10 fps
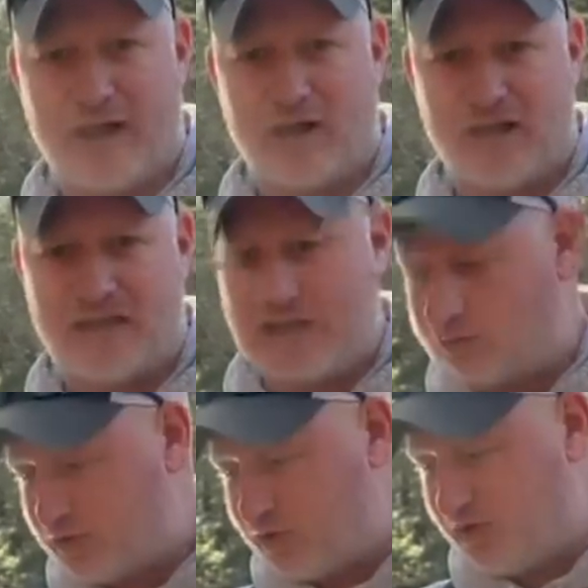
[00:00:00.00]
contact
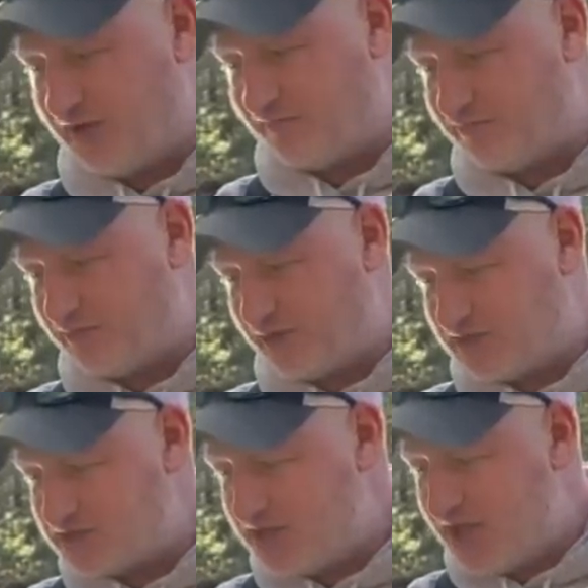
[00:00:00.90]
with your nymphs,
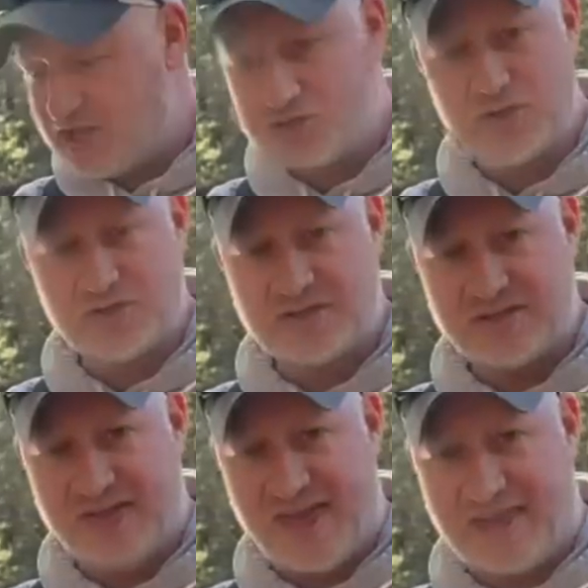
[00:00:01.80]
because as soon as it
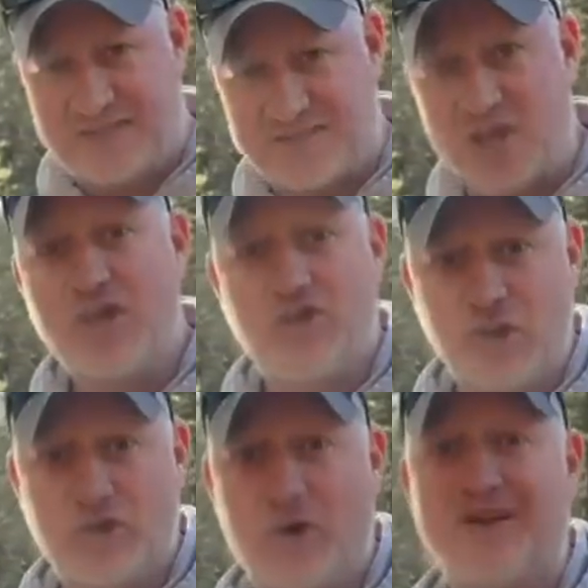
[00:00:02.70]
takes,
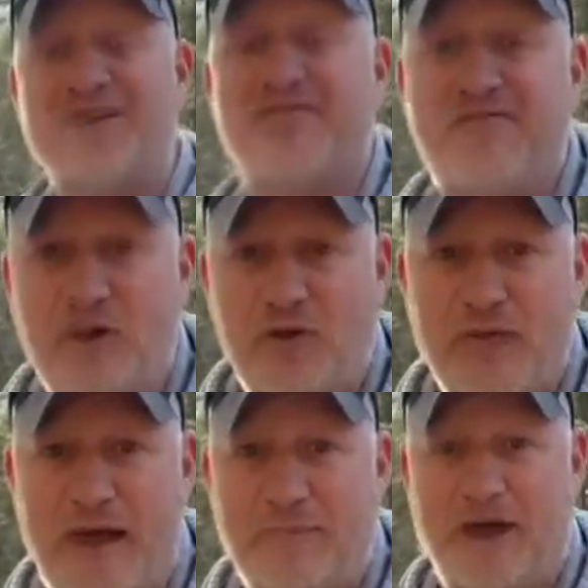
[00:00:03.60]
you're going to feel
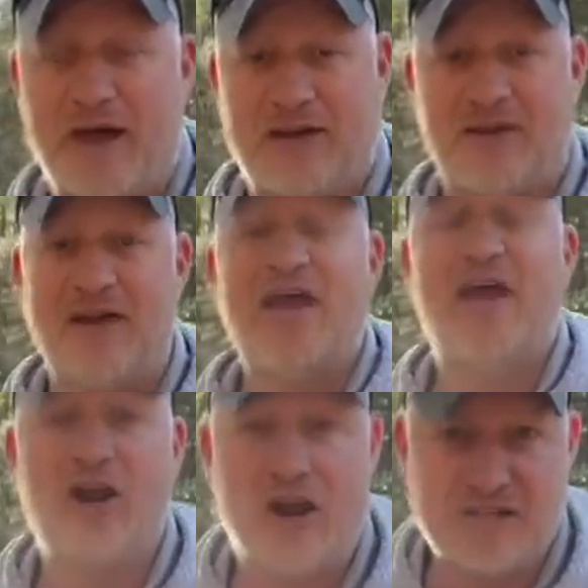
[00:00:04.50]
that bite
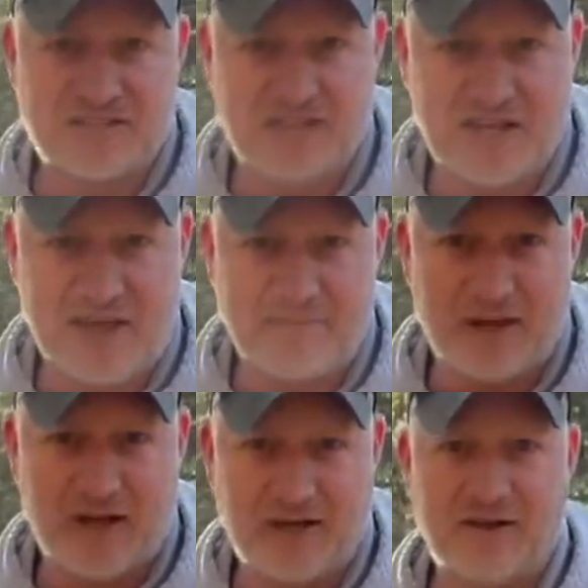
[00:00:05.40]
and not see that
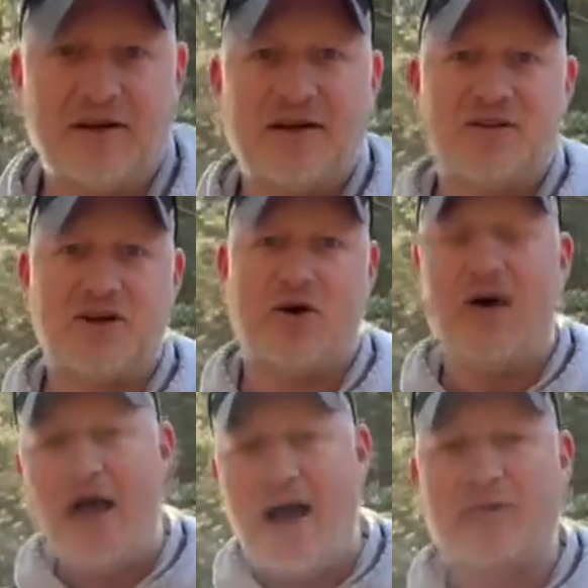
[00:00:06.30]
bite. So
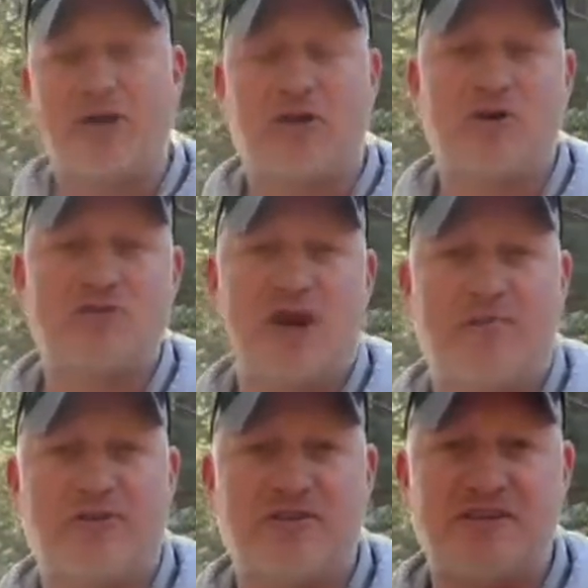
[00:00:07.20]
I'm going to close it
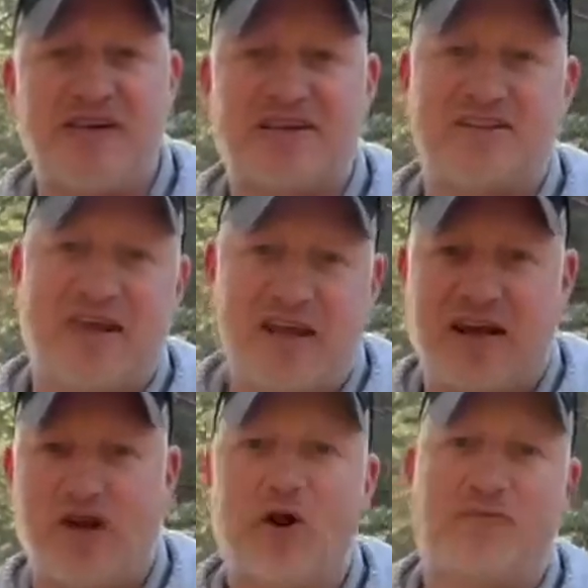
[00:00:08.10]
up with this next thing, and
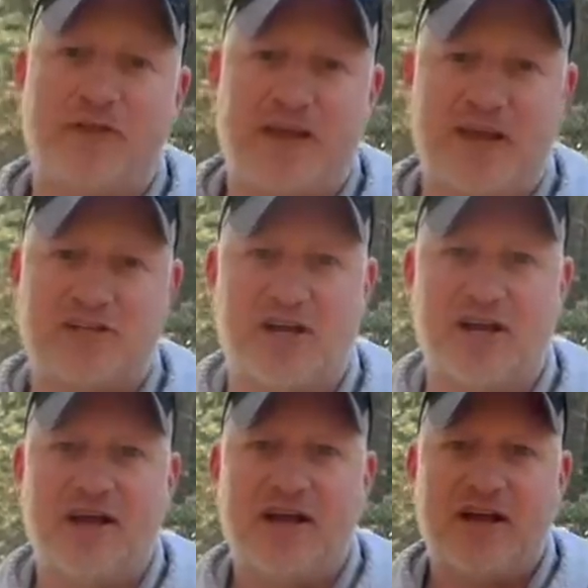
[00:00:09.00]
then hopefully catch a
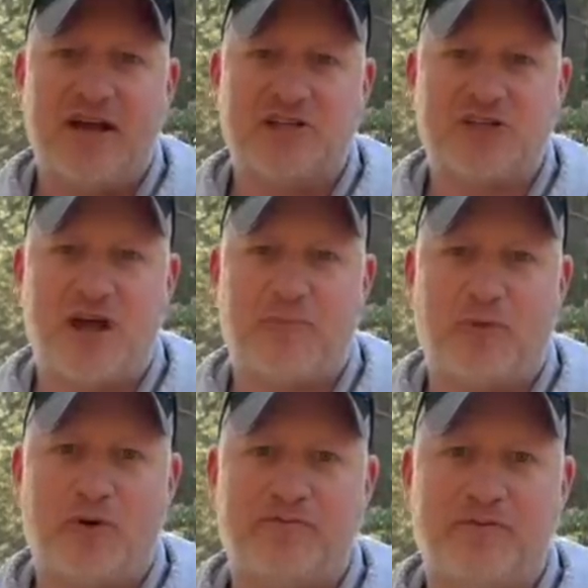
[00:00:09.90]

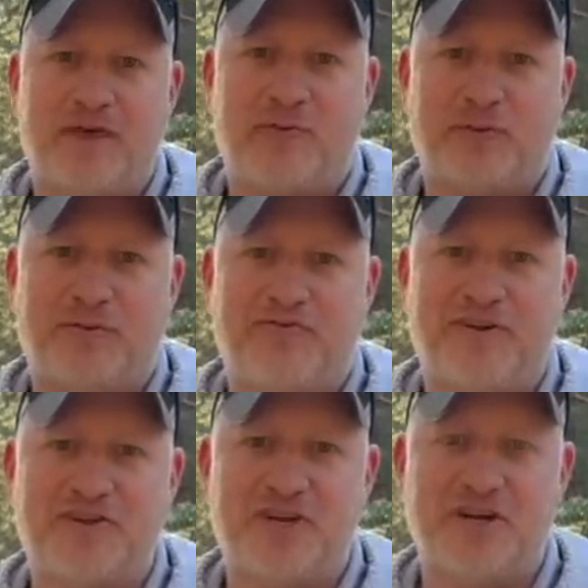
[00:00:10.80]
couple of
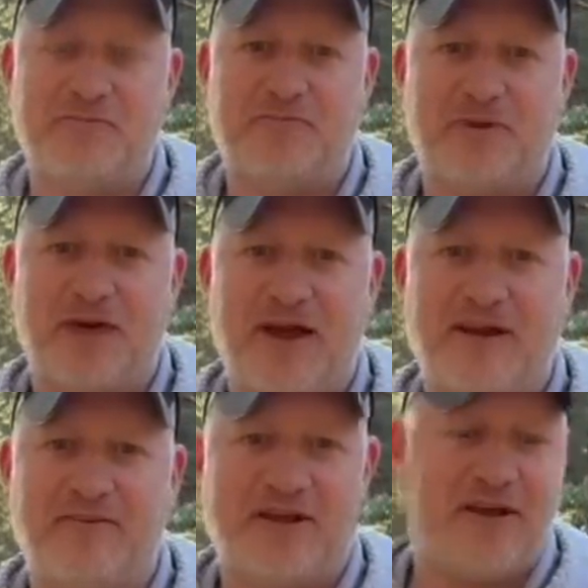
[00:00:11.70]
fish here before I
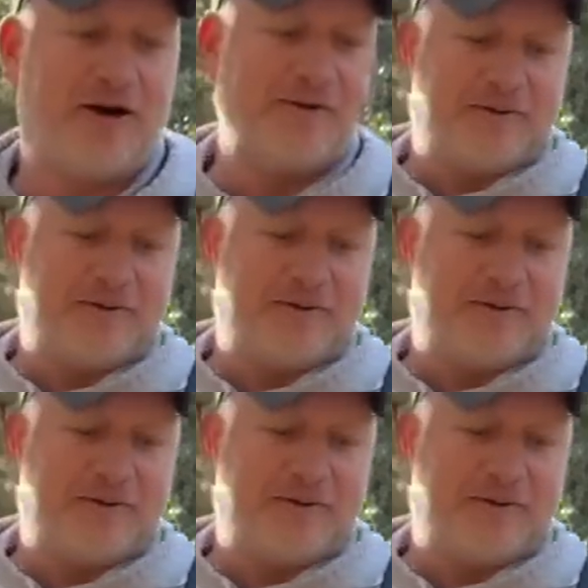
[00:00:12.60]
end the video.